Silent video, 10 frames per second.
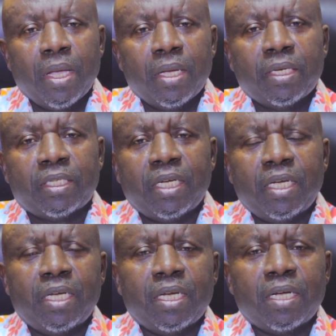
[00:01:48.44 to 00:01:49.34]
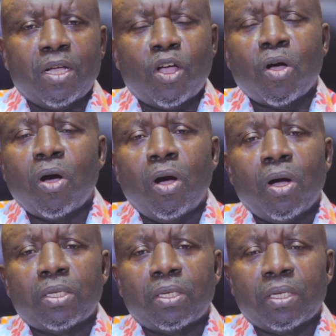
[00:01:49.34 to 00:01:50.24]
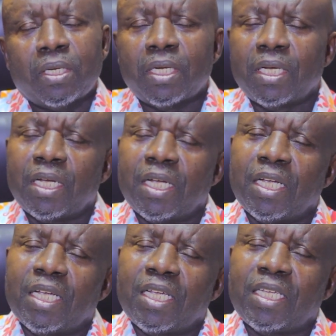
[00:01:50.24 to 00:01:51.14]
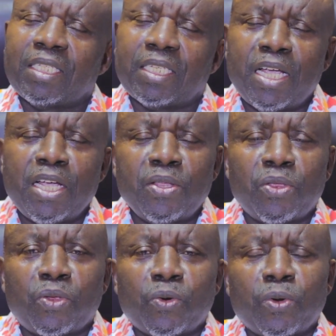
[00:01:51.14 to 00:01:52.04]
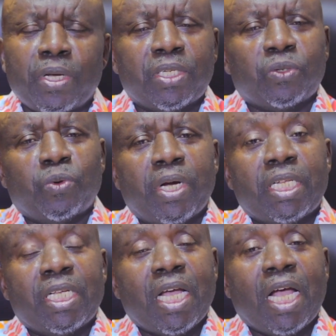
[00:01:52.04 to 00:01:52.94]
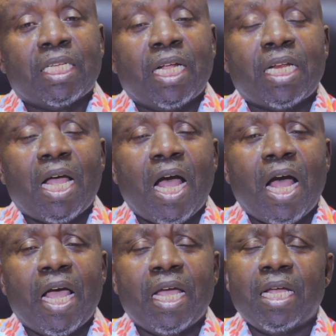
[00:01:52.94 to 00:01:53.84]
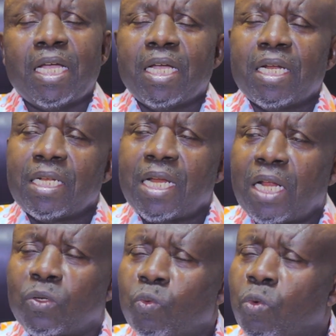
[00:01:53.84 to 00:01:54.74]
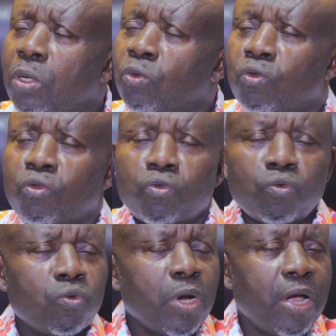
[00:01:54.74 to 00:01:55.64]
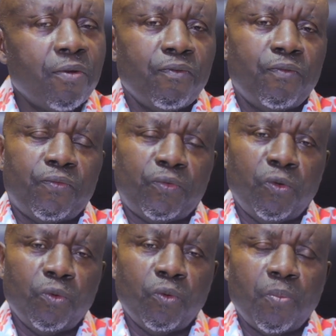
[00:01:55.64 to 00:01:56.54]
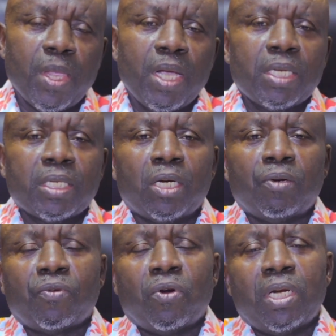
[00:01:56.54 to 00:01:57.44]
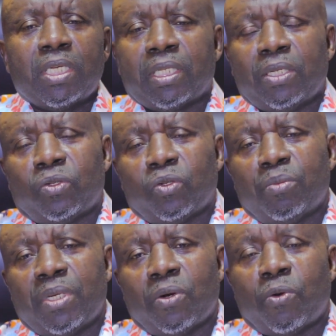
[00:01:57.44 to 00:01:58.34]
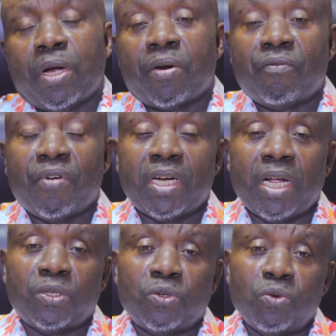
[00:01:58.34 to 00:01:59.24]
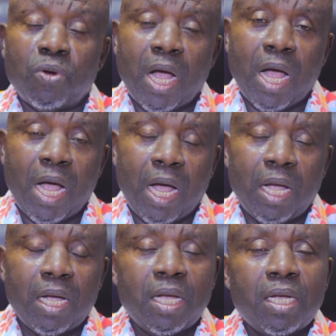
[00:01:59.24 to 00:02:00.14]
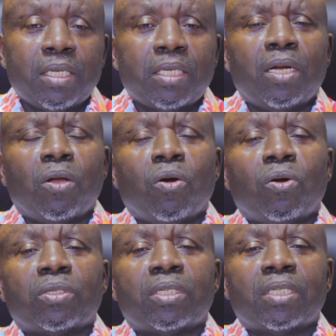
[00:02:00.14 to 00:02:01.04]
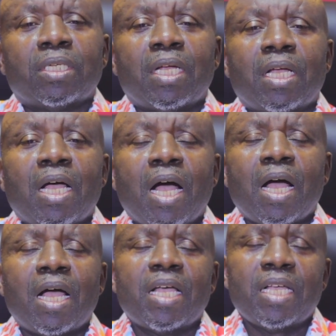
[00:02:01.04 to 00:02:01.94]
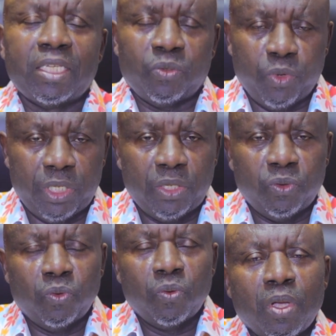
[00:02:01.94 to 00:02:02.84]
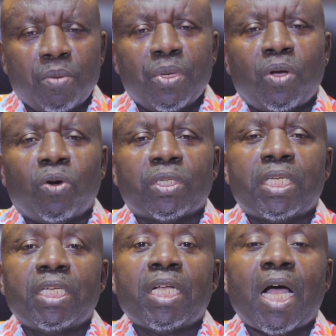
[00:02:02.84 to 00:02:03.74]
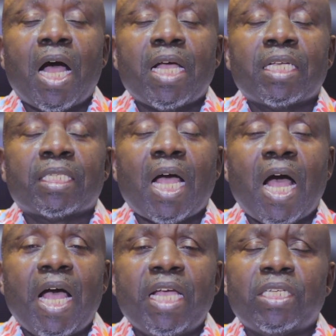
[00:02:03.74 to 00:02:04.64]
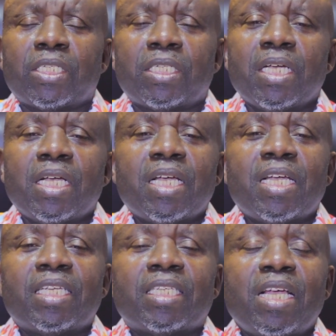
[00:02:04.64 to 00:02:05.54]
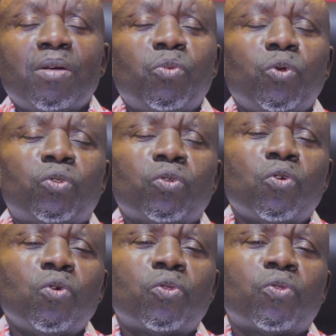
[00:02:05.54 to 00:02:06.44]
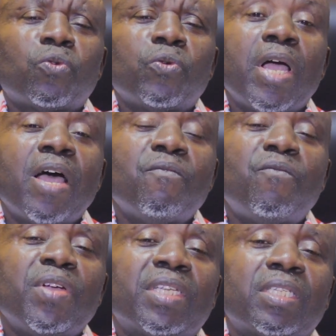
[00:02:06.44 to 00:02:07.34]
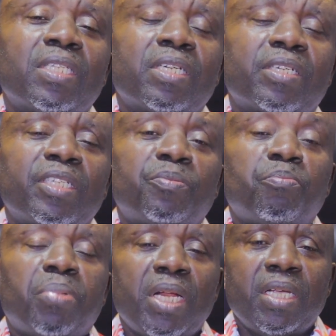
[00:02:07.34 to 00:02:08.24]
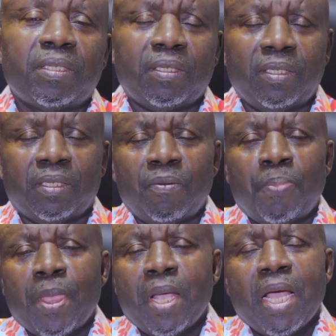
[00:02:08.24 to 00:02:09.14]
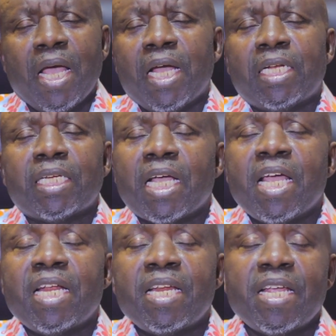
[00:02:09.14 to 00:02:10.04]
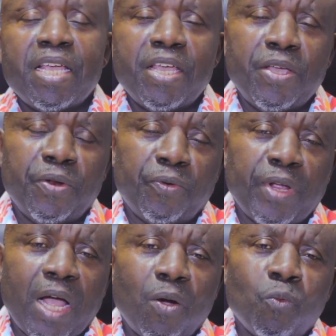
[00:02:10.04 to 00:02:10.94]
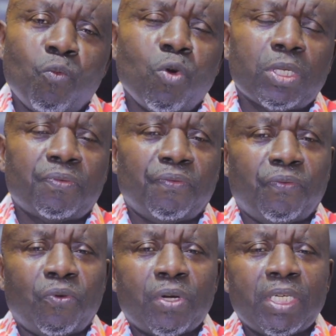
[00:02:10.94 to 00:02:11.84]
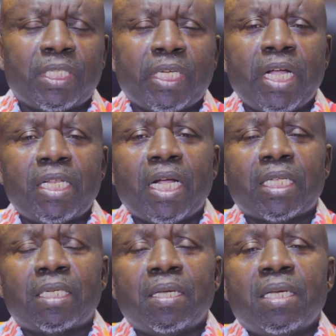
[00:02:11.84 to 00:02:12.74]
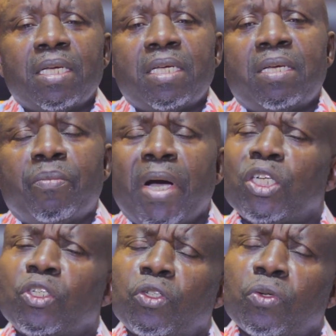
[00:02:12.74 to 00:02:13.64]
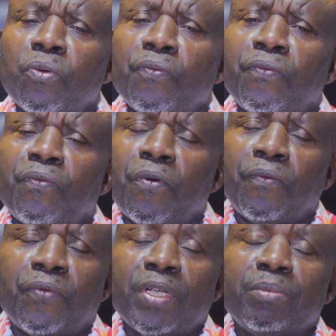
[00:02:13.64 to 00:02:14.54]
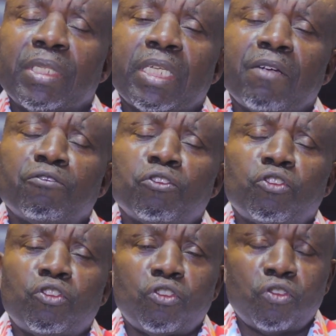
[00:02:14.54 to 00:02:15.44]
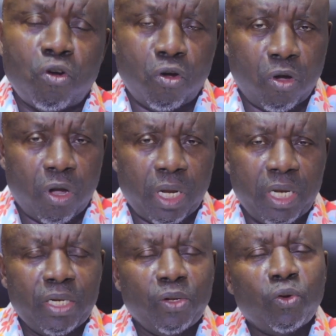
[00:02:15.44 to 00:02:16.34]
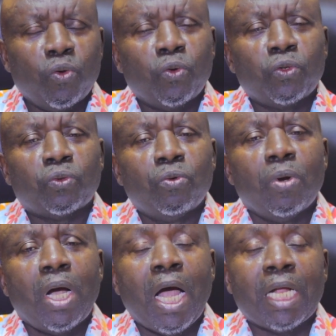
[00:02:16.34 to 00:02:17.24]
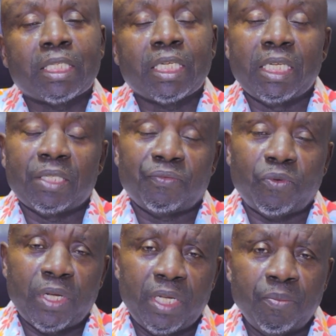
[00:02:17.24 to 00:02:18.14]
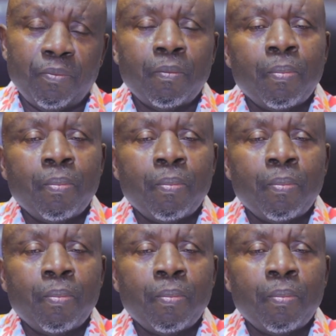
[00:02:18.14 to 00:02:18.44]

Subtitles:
You see, God is saying through His word, He has an eye that walks through and flow. Child of God, listen to me. Wherever that you are, the Lord is with you, because His eyes is able to go through every secret places and any area. What for? He said that He must show forth Himself strong in those whose heart is for Him.